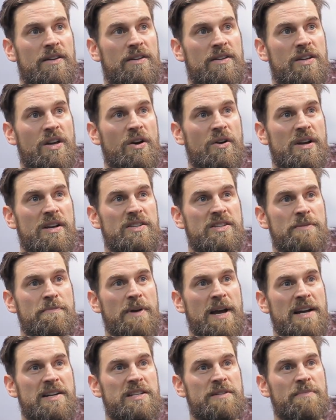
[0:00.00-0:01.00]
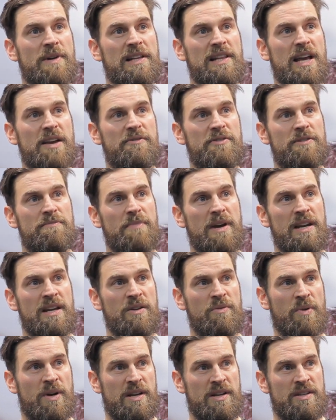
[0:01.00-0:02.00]
Yoga has impacted my life in many
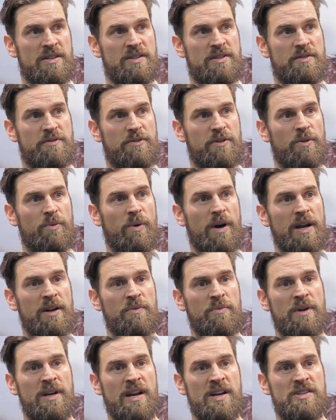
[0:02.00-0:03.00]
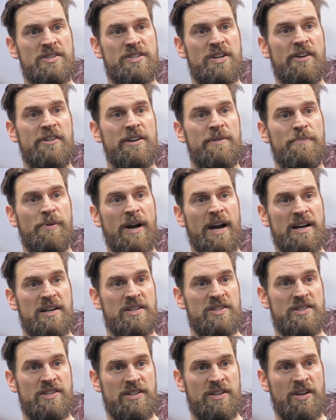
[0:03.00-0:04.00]
ways. For one, when I started
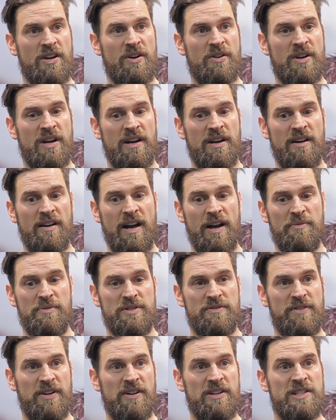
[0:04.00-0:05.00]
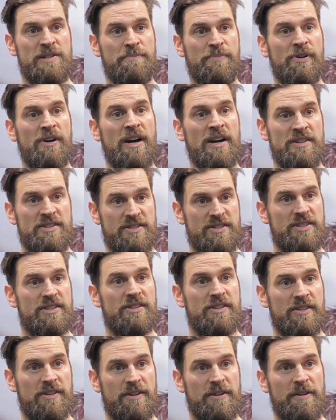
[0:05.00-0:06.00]
practicing yoga, I was very depressed.
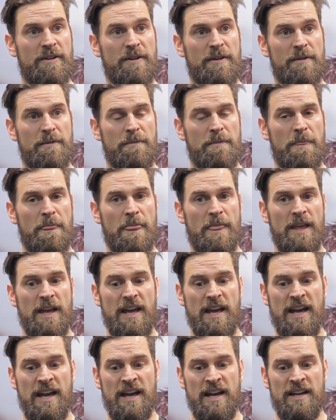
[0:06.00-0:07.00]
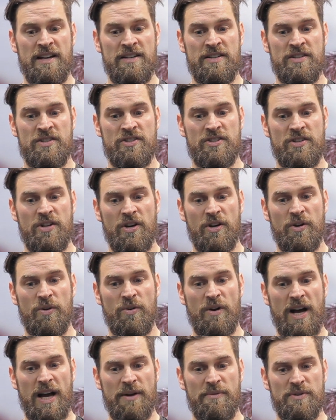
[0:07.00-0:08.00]
And
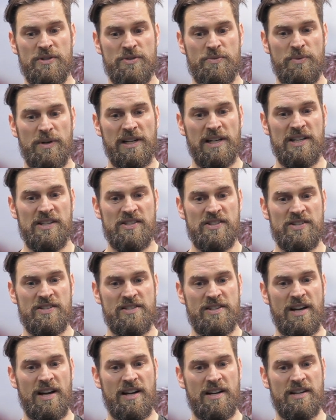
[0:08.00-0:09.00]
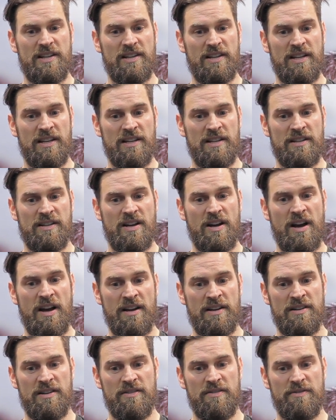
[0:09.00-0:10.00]
so I was really stuck in a
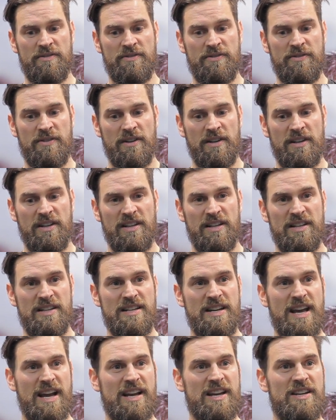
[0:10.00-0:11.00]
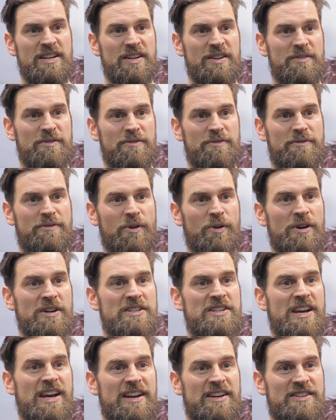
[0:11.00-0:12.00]
kind of negative
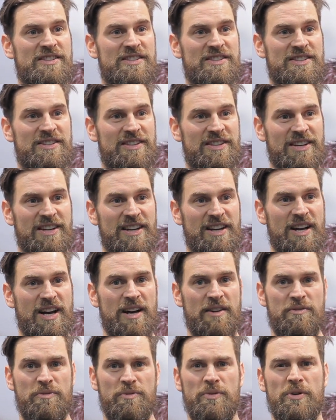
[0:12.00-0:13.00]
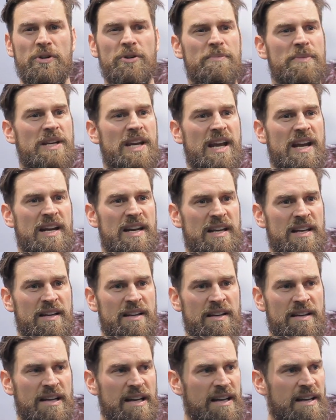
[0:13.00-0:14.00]
vortex of ruminating
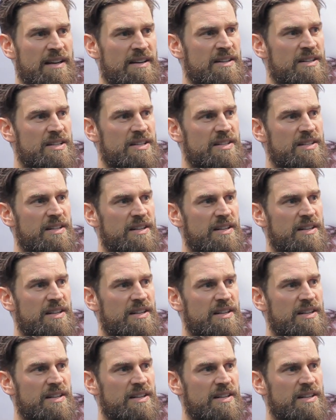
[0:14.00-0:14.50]
and